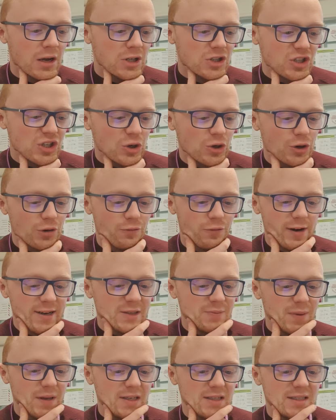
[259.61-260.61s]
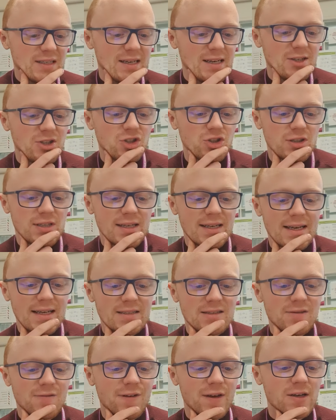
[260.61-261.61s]
She couldn't risk being seen just in
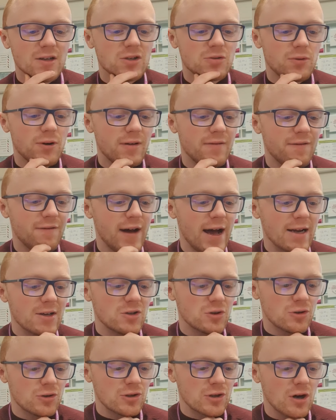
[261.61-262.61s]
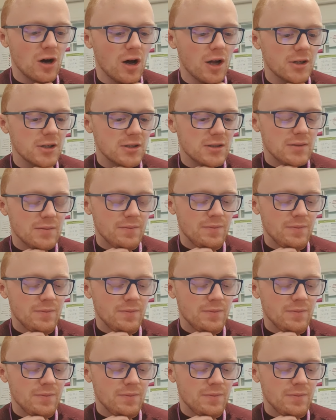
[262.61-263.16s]
case the figures were in fact Tusk guards.